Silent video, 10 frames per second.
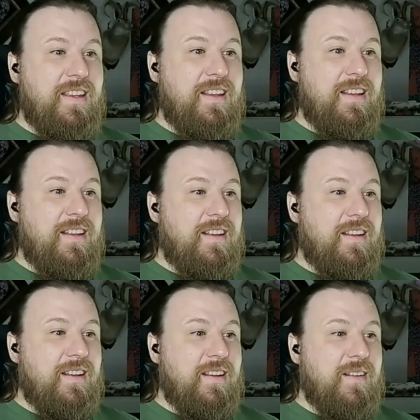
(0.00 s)

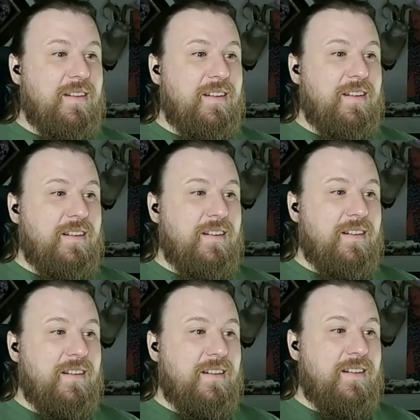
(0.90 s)

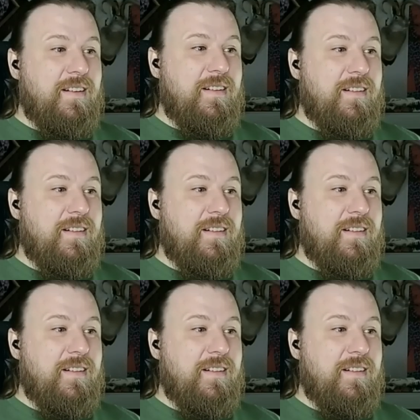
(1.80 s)
Nobody speaks.